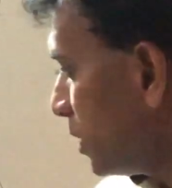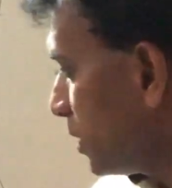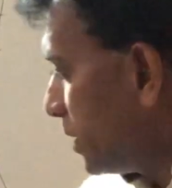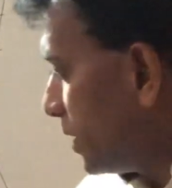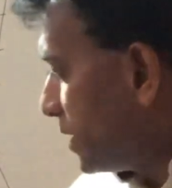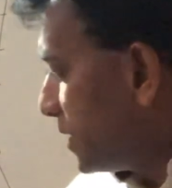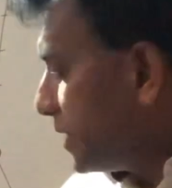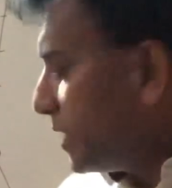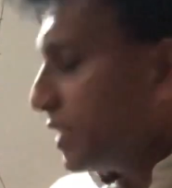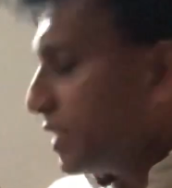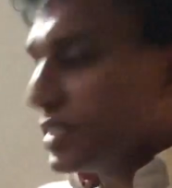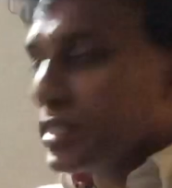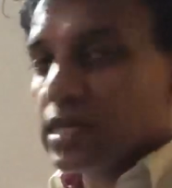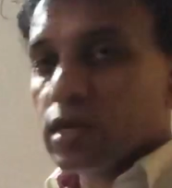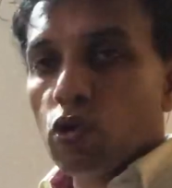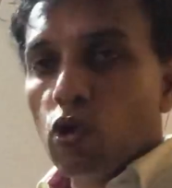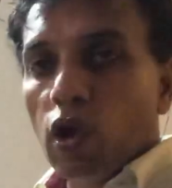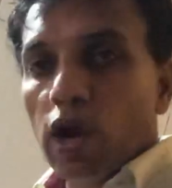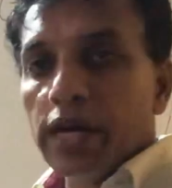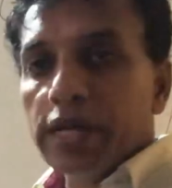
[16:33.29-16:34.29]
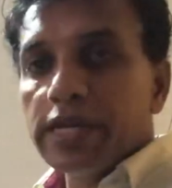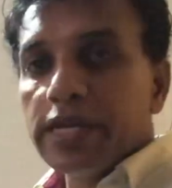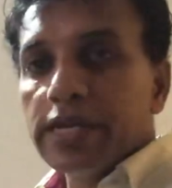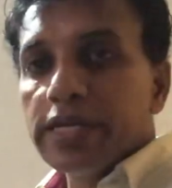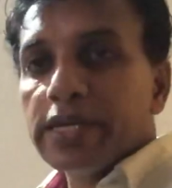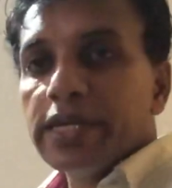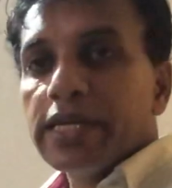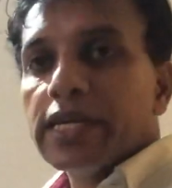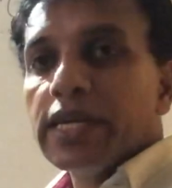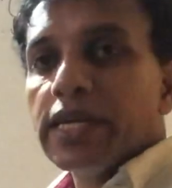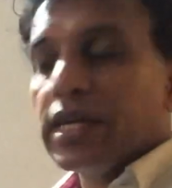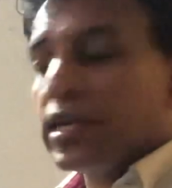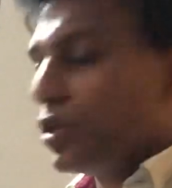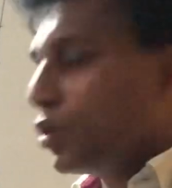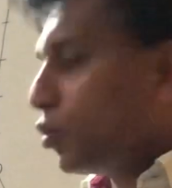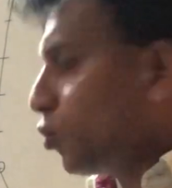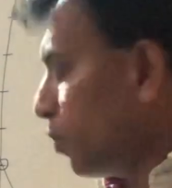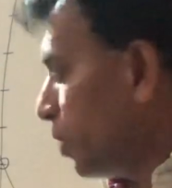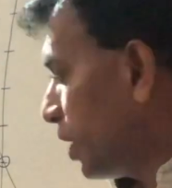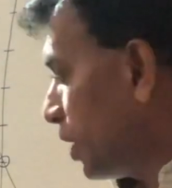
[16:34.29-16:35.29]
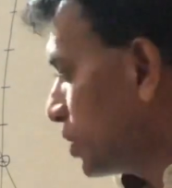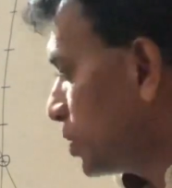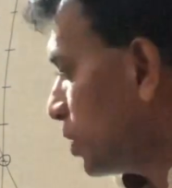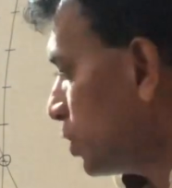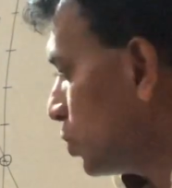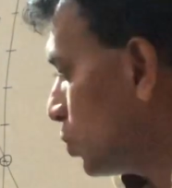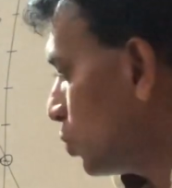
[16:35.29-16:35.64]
This is a quadratic equation,